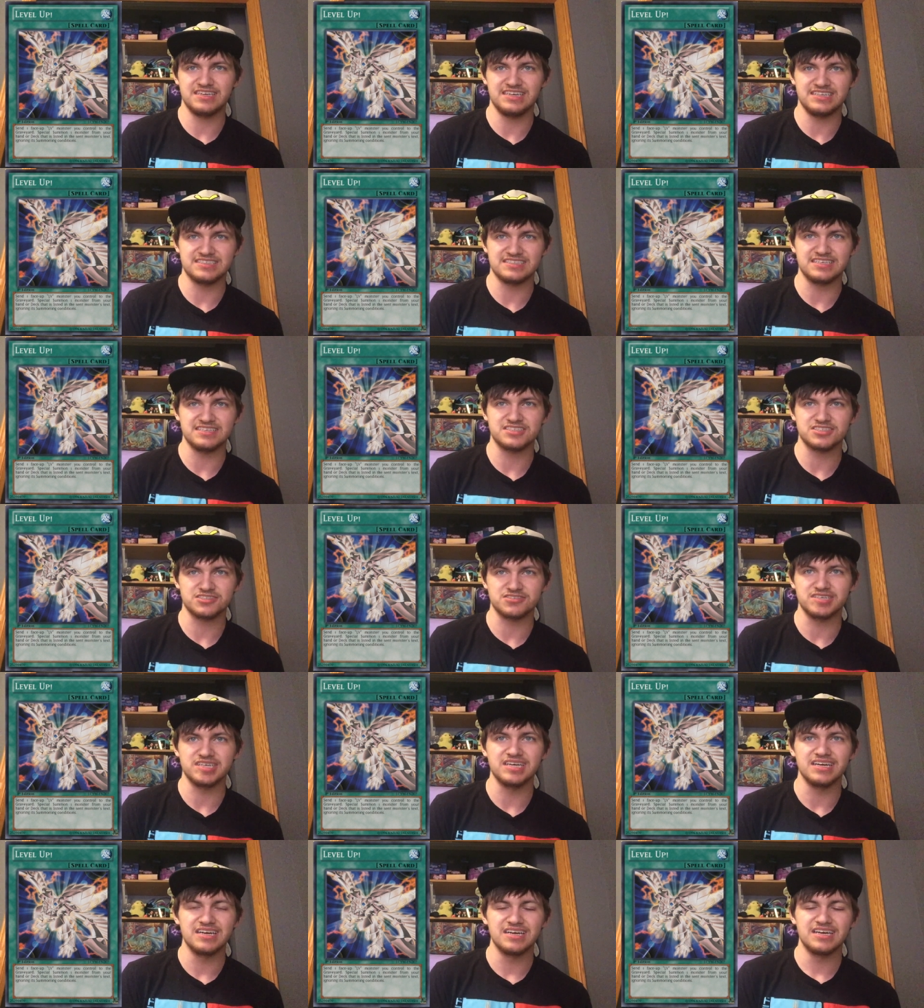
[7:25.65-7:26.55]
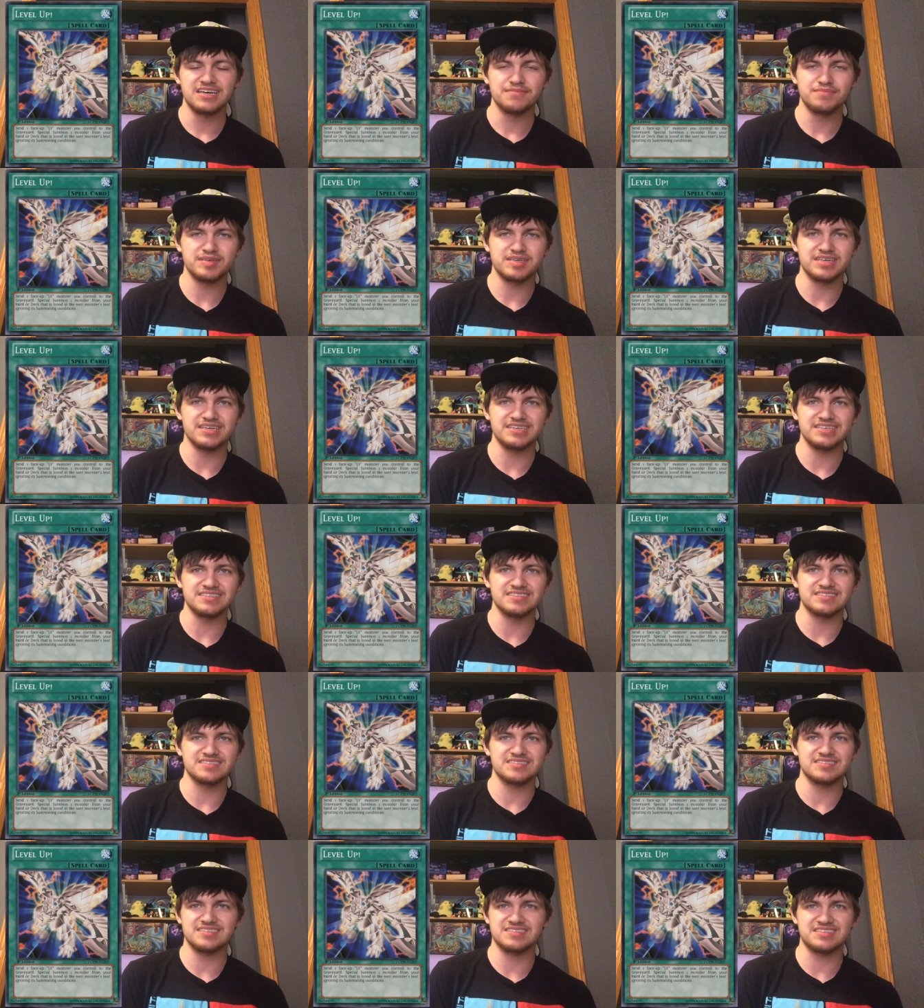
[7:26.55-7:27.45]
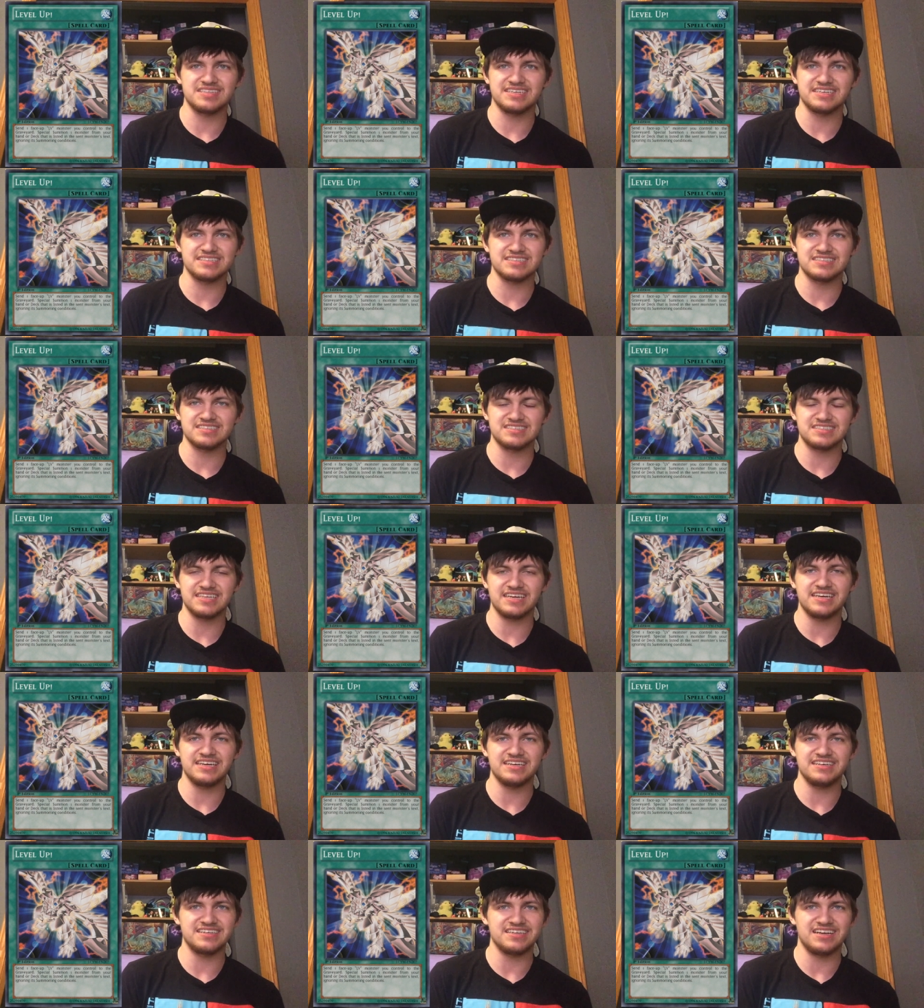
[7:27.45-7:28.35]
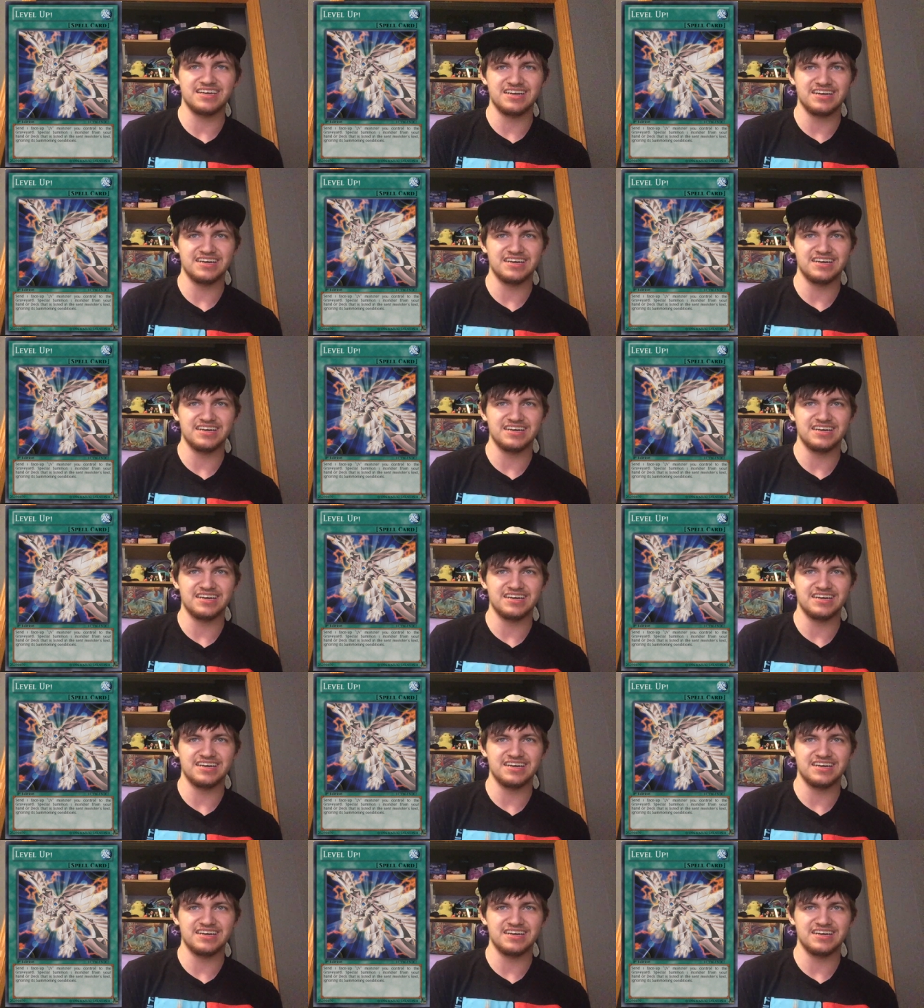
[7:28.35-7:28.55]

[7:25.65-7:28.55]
its history, because this thing is insane.